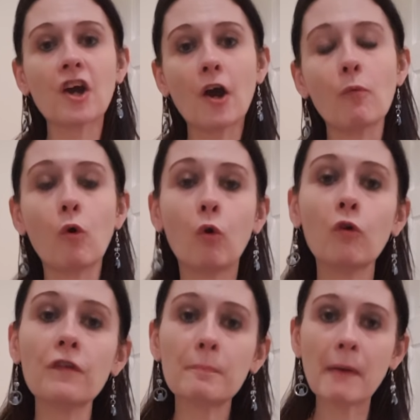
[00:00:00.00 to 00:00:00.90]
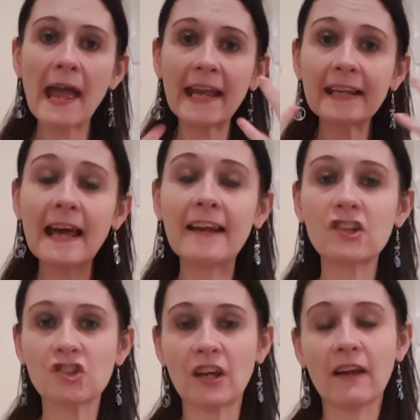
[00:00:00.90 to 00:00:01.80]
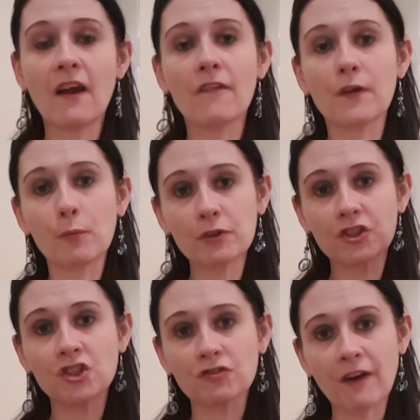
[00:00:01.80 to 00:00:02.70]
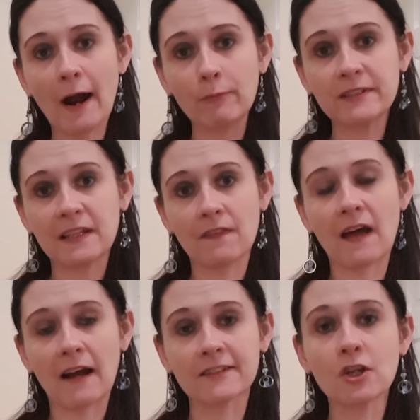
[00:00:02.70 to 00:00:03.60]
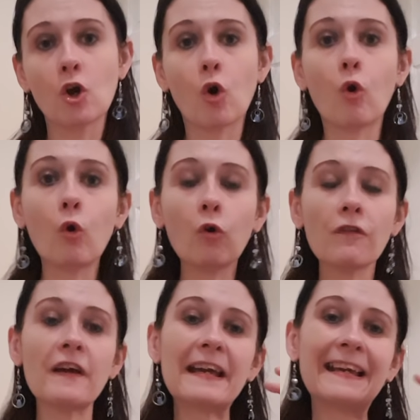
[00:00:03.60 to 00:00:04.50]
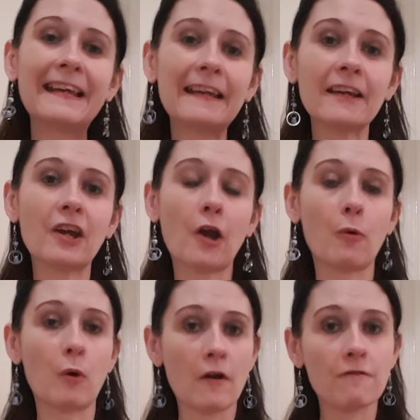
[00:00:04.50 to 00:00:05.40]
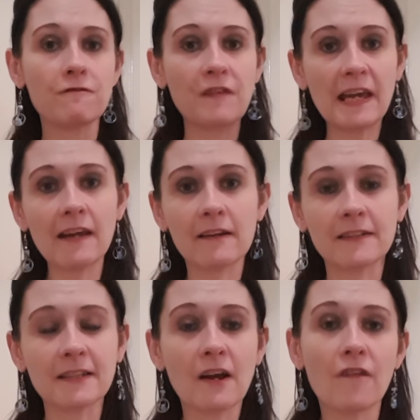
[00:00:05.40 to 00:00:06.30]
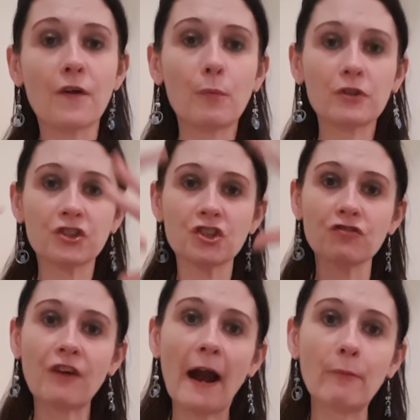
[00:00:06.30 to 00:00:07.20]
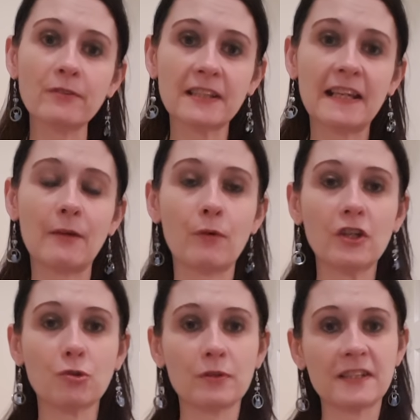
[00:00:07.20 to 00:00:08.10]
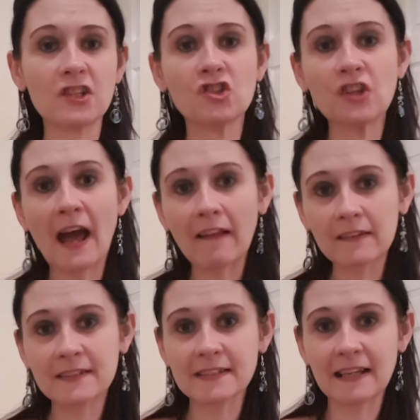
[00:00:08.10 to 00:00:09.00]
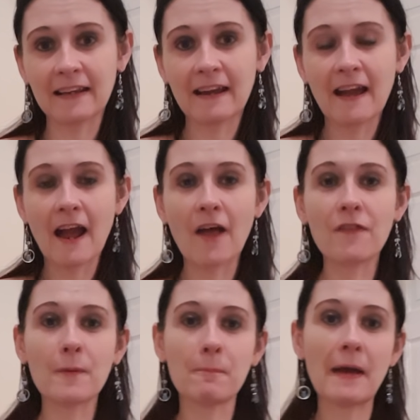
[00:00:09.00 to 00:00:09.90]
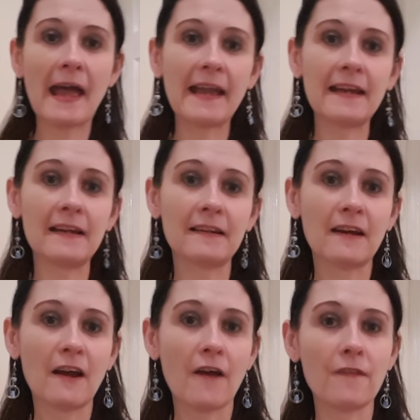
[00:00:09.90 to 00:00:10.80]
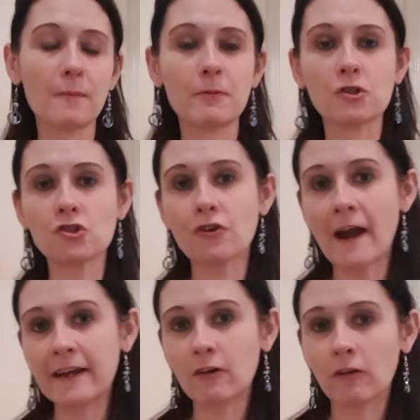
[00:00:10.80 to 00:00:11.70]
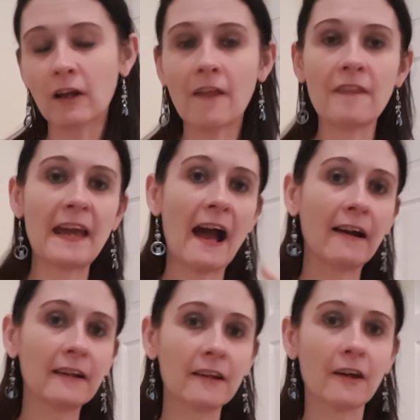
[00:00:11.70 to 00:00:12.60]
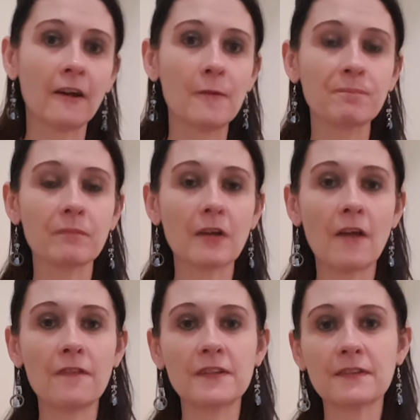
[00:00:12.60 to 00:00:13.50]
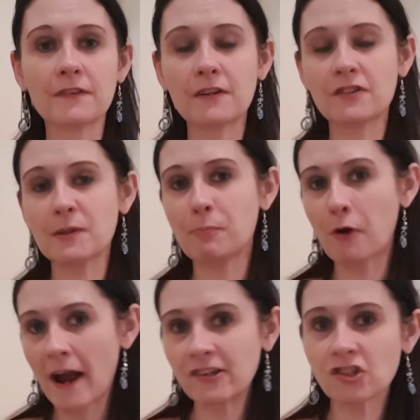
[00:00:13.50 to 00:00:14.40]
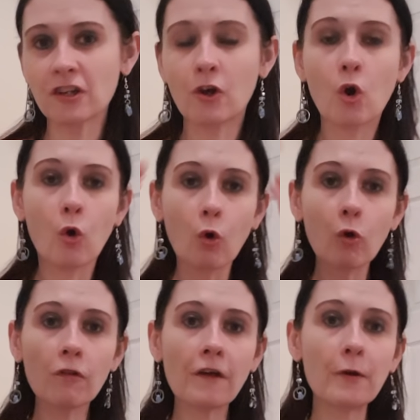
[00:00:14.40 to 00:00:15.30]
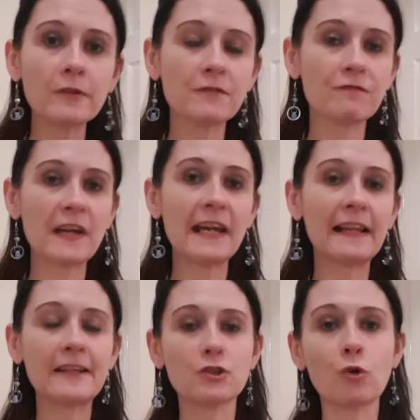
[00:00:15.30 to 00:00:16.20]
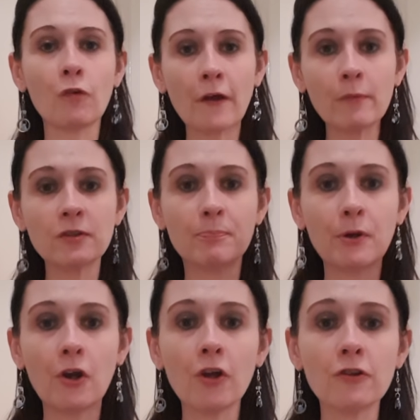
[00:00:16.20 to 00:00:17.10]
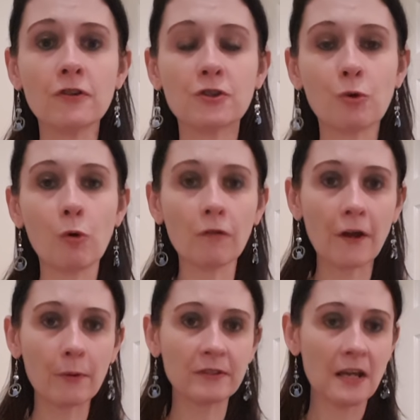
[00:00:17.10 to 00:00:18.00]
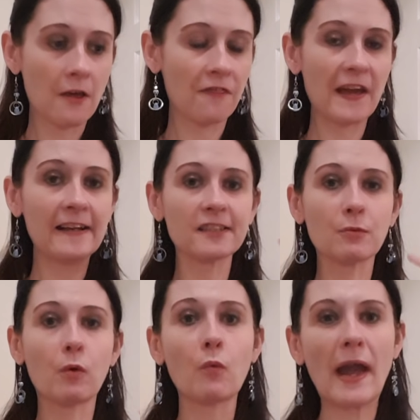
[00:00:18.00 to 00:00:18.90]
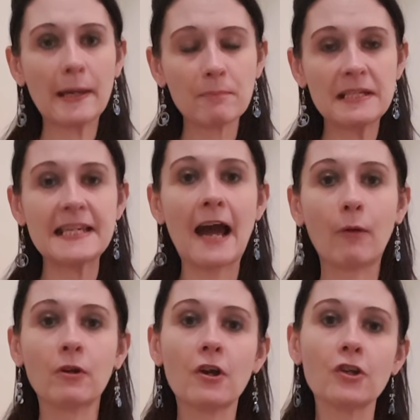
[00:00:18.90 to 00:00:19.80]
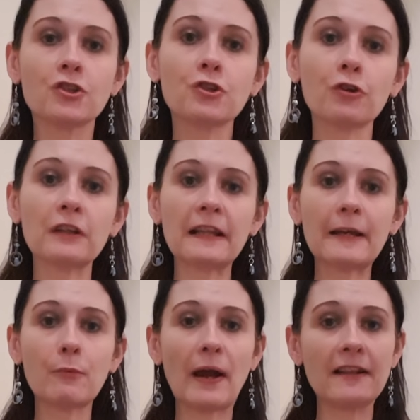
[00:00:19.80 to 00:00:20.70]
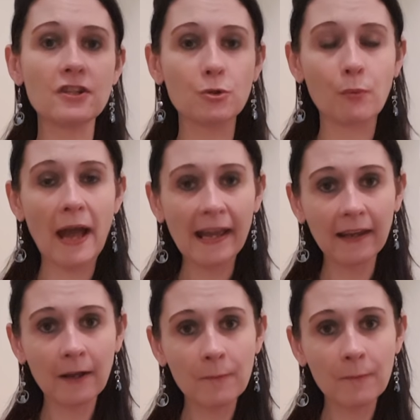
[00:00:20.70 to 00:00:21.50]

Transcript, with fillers: go all the pain energy that was surrounding that, all the ego, fears, that was surrounding it, which was the jealousy and the pain and the betrayal and the anger and the, the depression, all those feelings, all those burdens, all those things that were weighing me down suddenly went away